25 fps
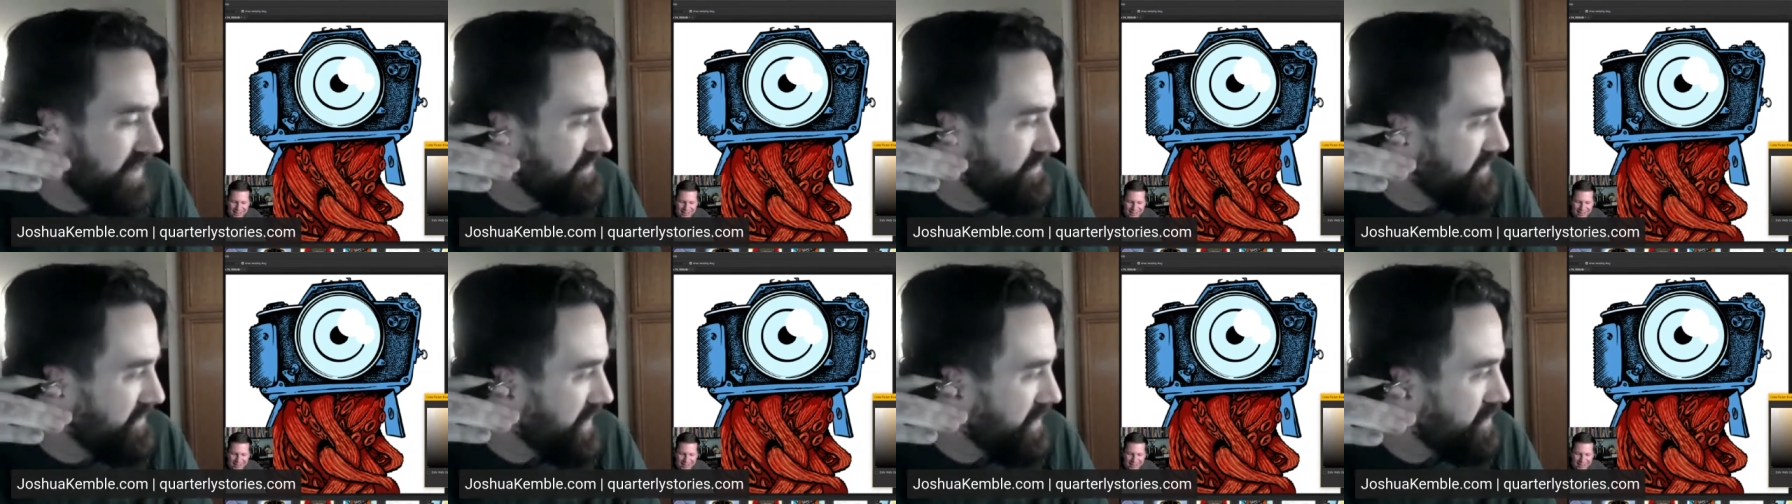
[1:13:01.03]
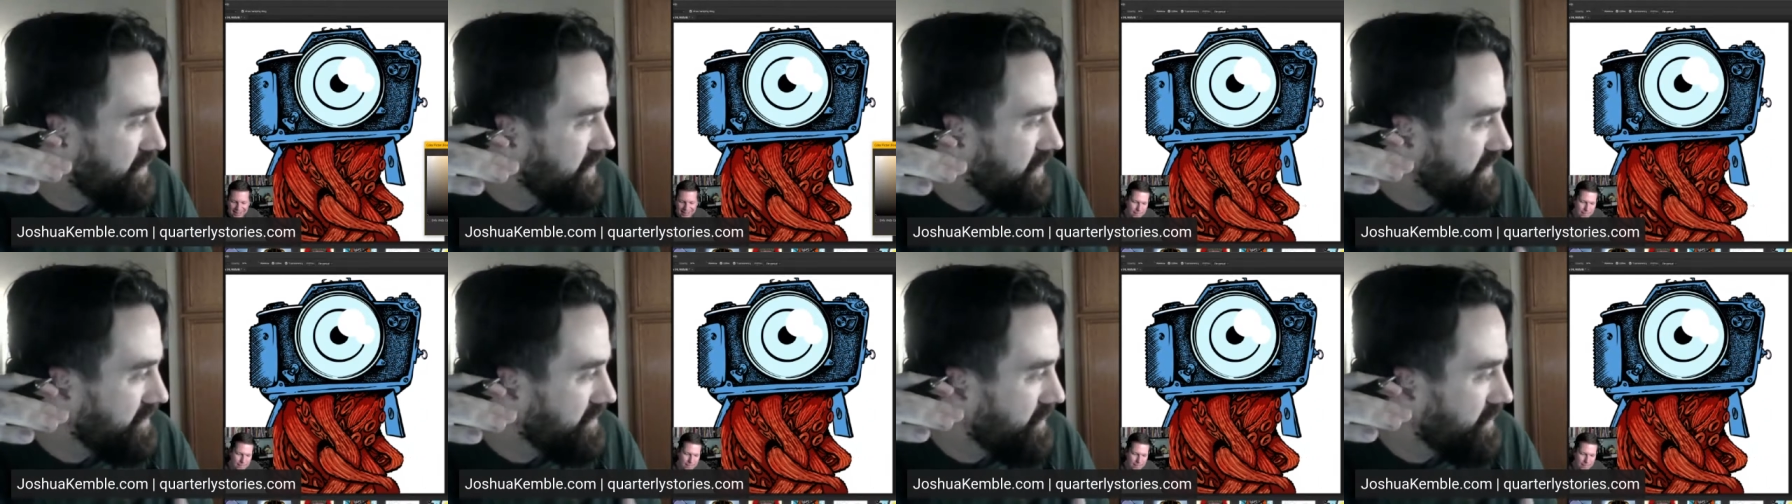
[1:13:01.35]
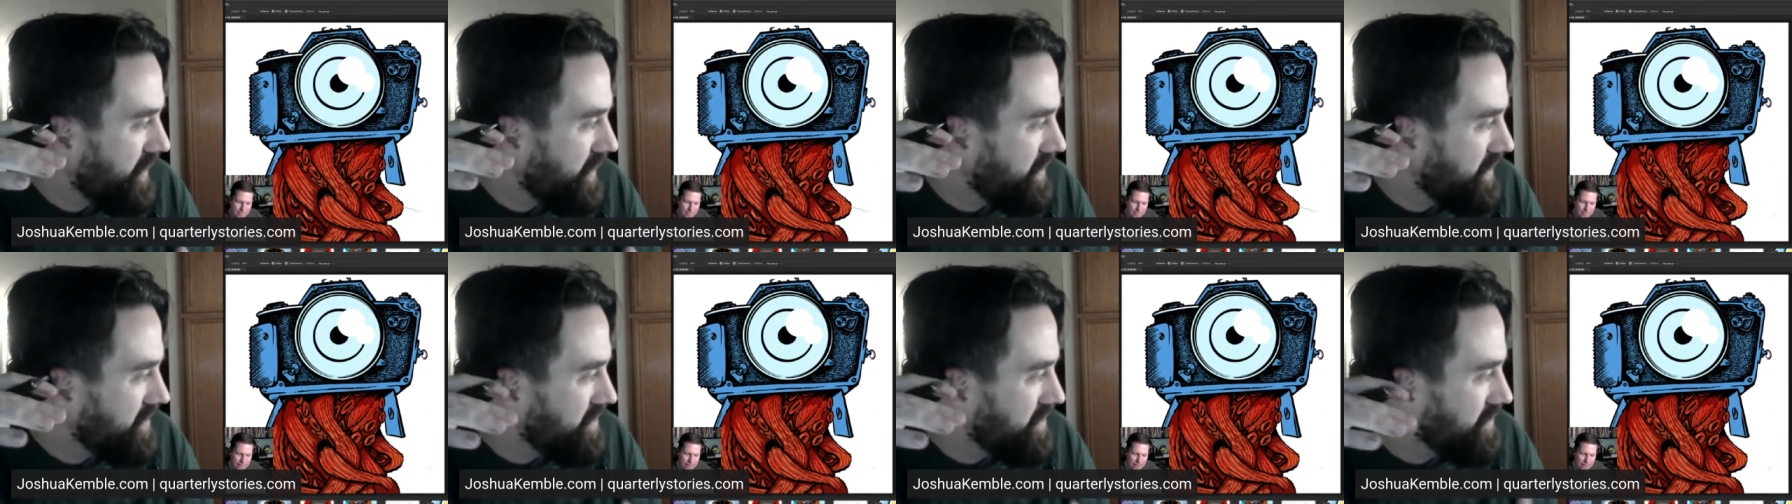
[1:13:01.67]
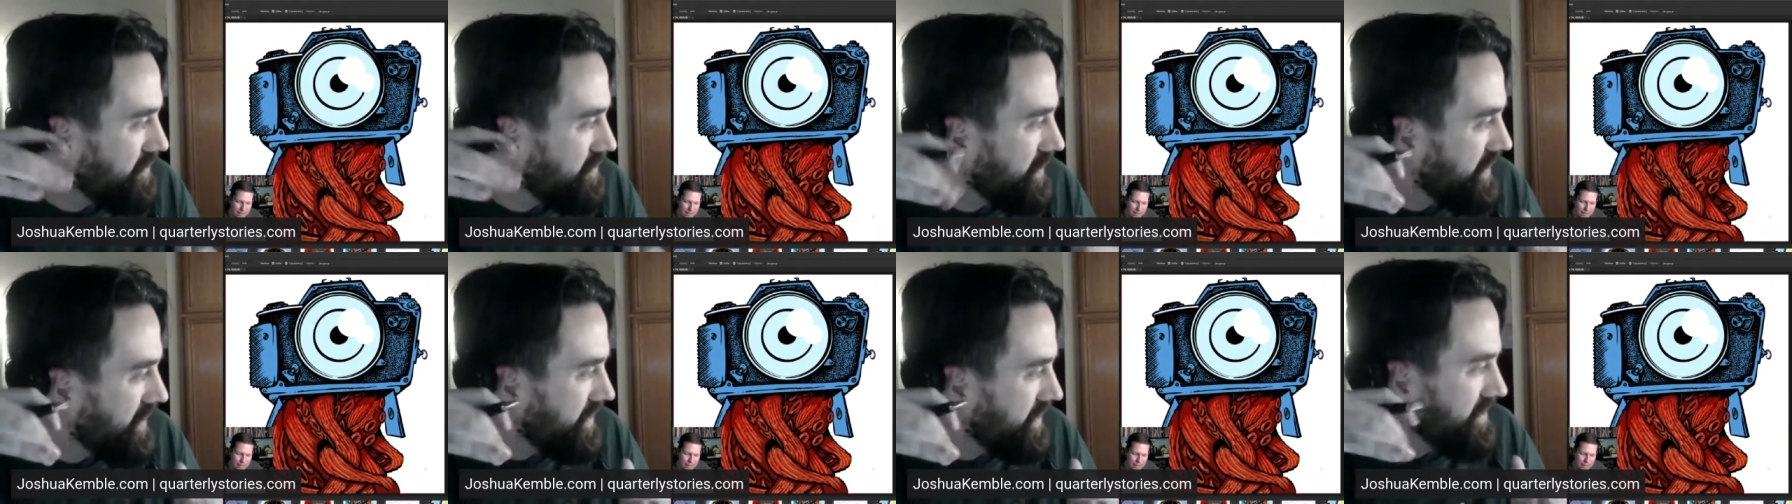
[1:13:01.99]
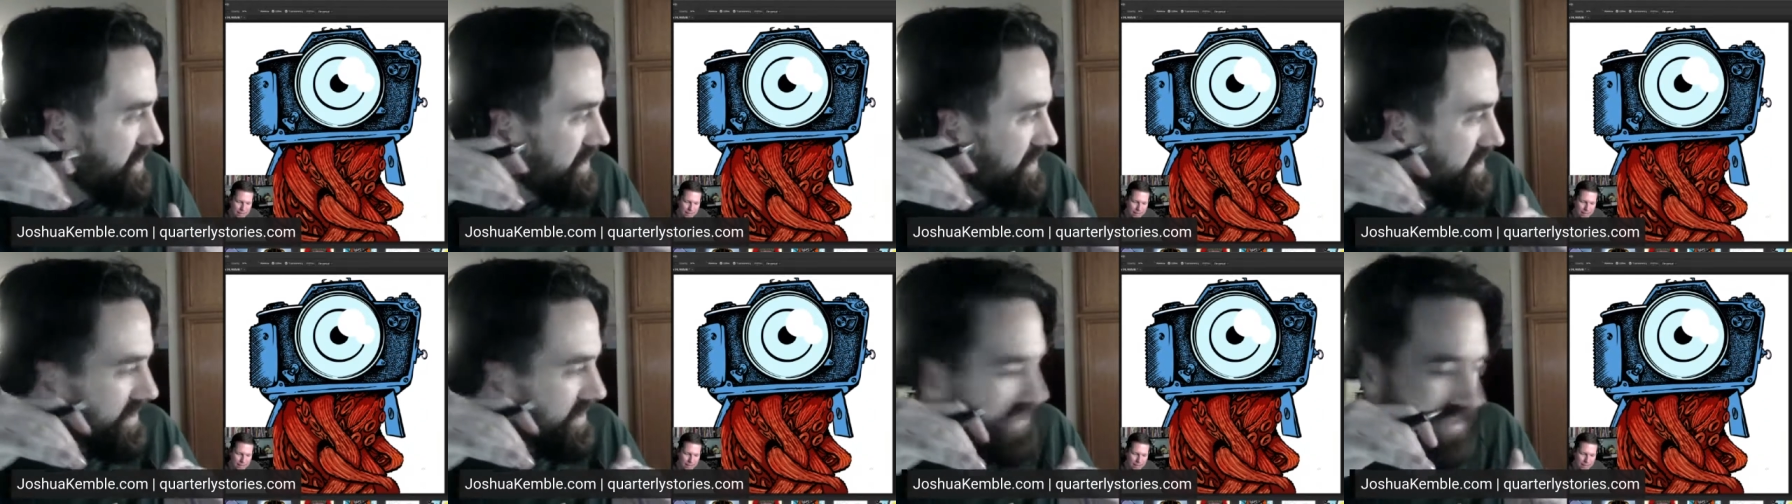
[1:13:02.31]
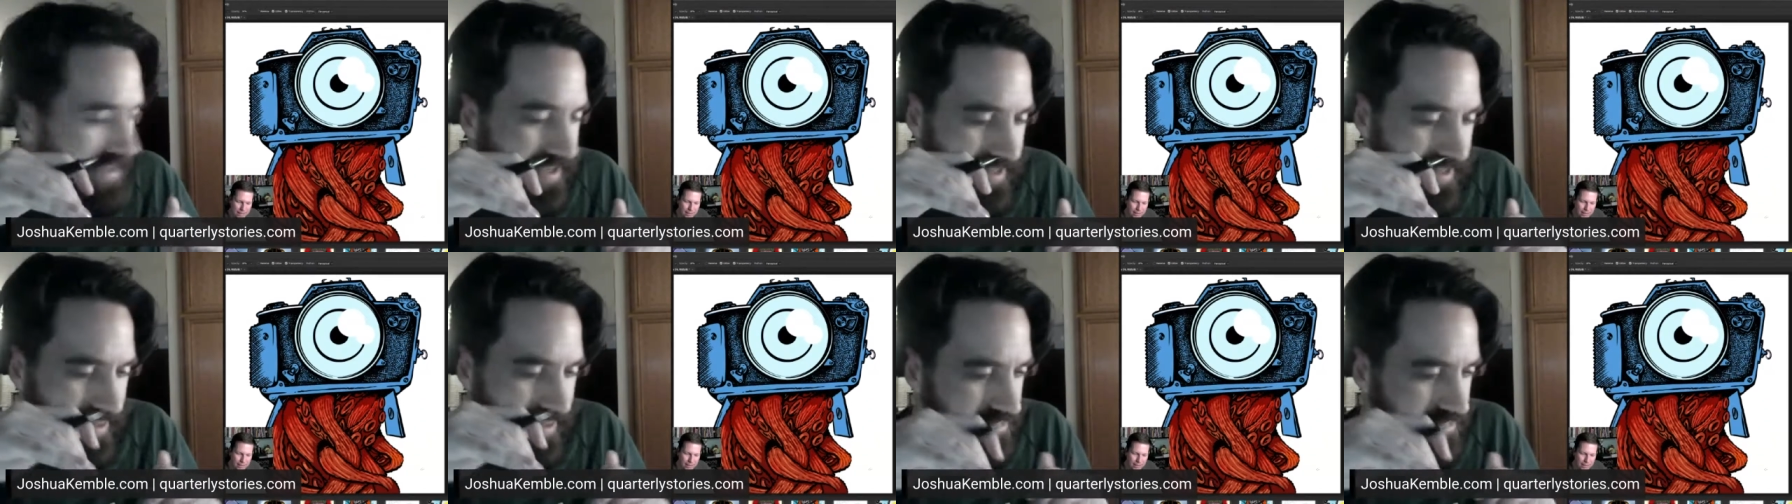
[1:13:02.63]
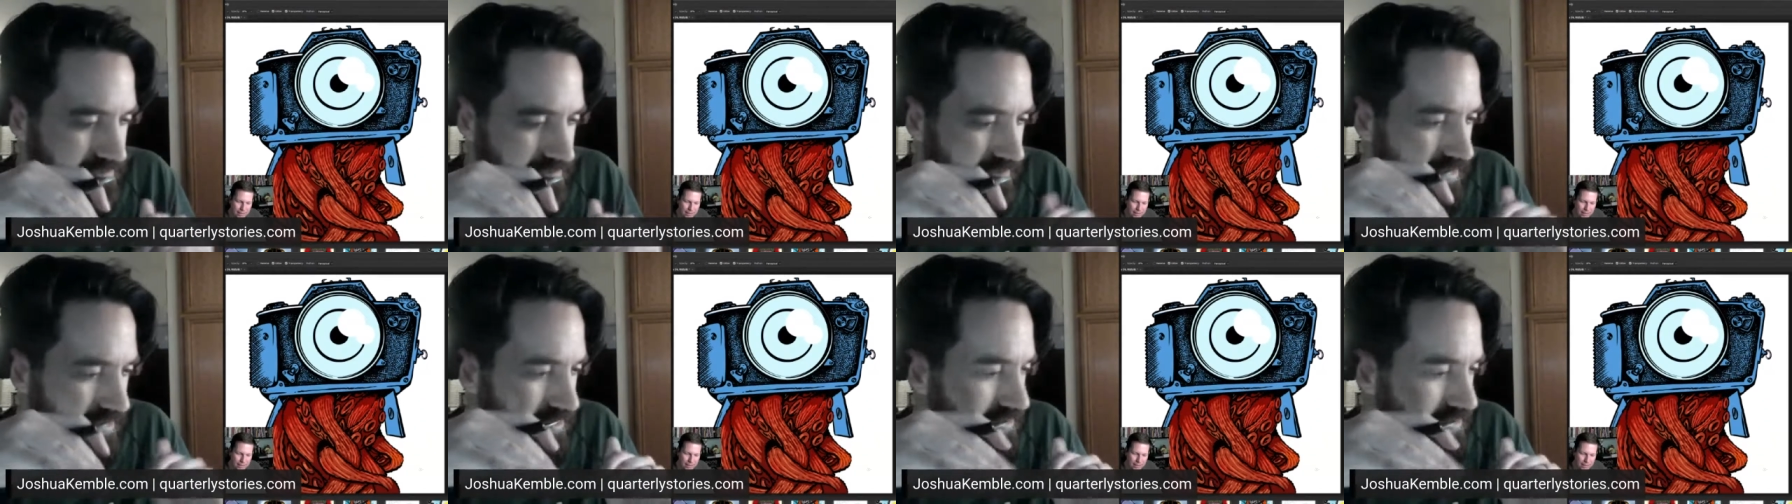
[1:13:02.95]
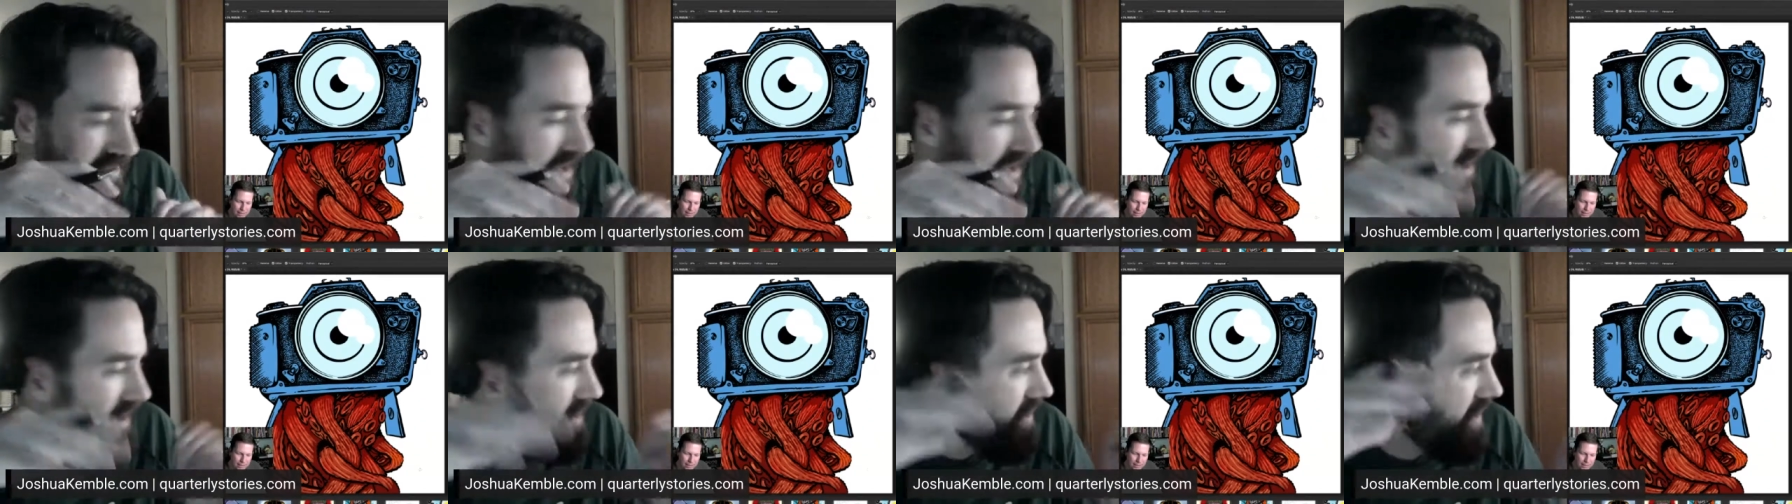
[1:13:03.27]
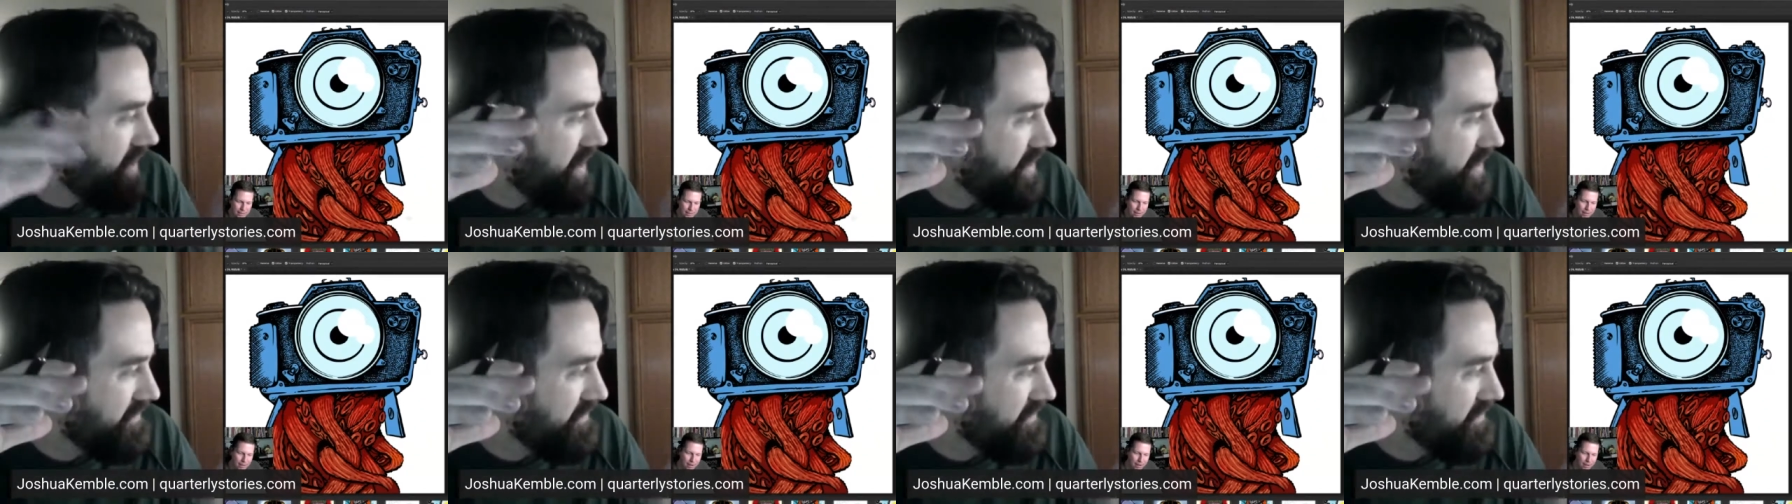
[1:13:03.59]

and I wouldn't want to do anything to like throw that off. And